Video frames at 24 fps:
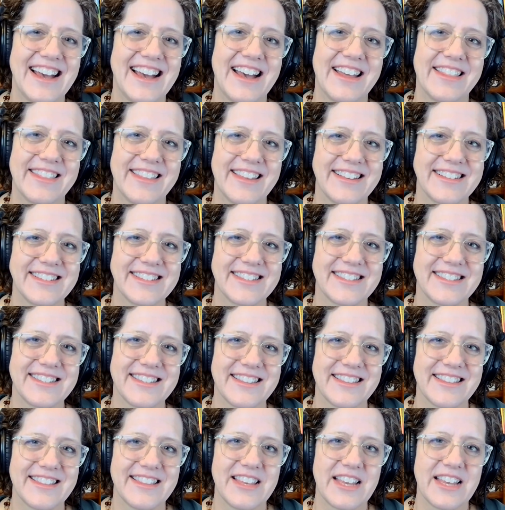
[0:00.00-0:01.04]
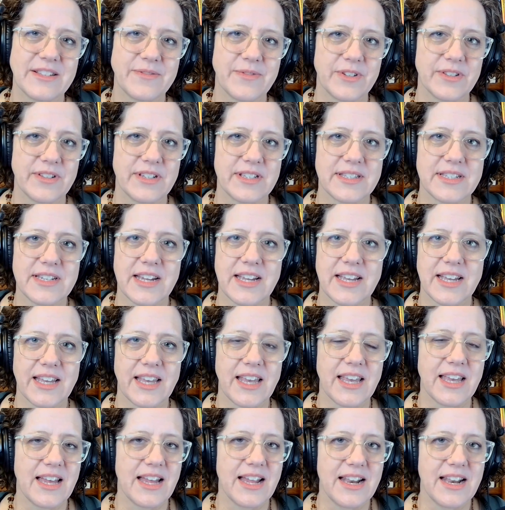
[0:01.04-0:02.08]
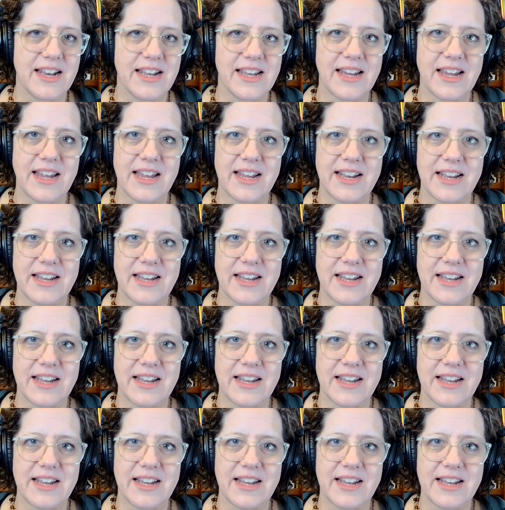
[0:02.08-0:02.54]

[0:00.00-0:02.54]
yeah, thanks for listening. And